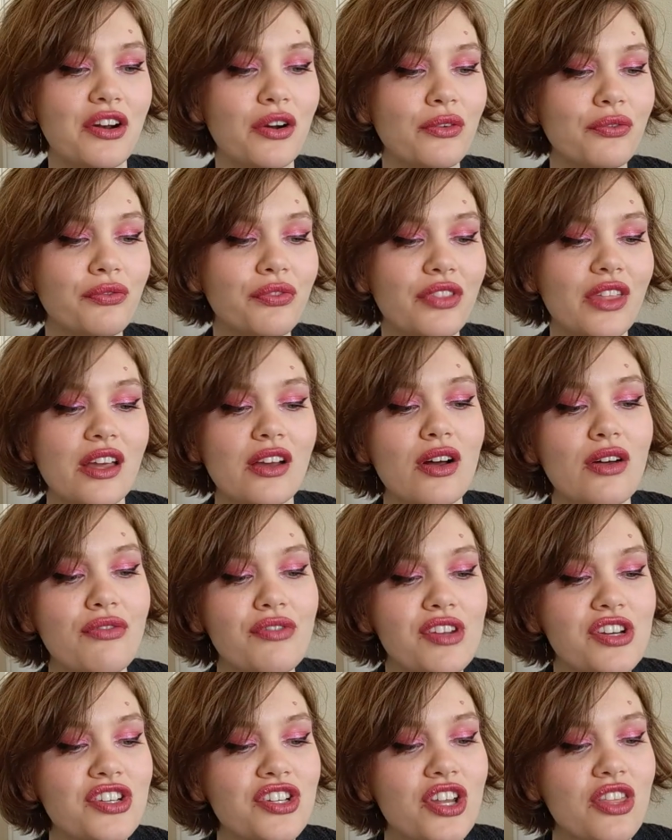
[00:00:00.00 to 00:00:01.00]
I don't think
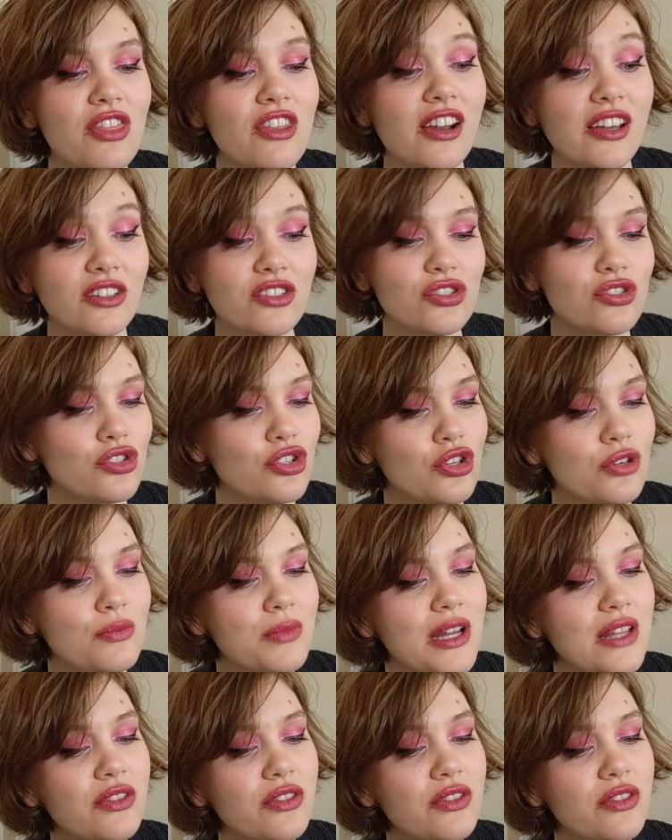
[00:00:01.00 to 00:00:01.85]
I'll finish it in the next two